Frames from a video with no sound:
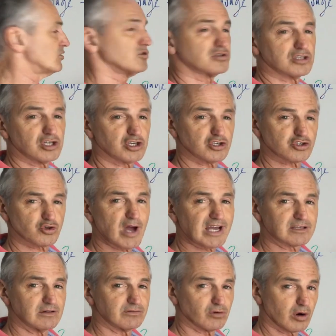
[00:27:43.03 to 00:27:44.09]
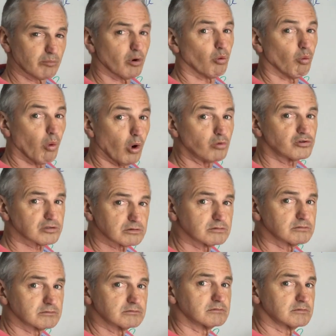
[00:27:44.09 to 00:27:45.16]
use the contracted form, won't.
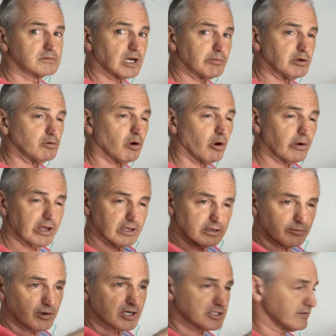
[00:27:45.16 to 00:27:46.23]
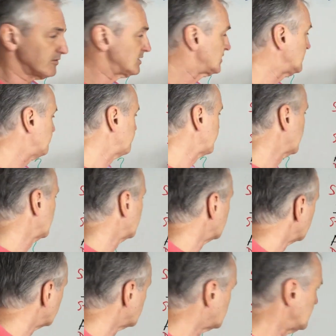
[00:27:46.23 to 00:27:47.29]
W-O-N apostrophe T.
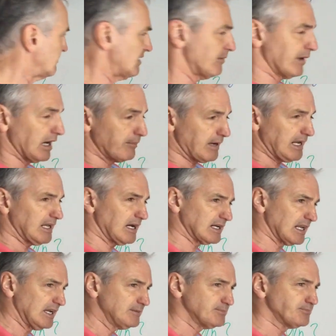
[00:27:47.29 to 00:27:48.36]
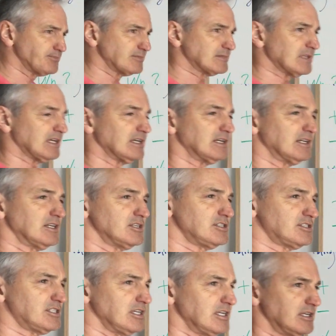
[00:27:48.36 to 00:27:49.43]
Steve n'aimera pas l'anglais.
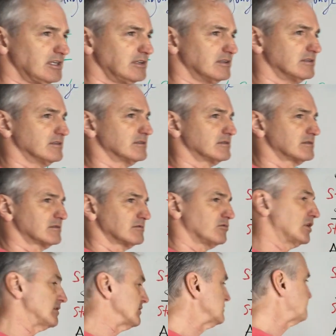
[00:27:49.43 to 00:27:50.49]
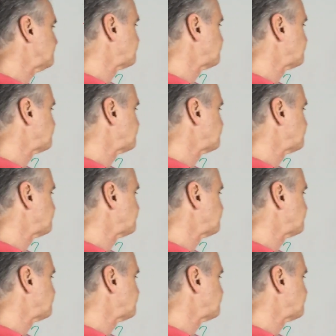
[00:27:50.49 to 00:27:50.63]
Si, whatever.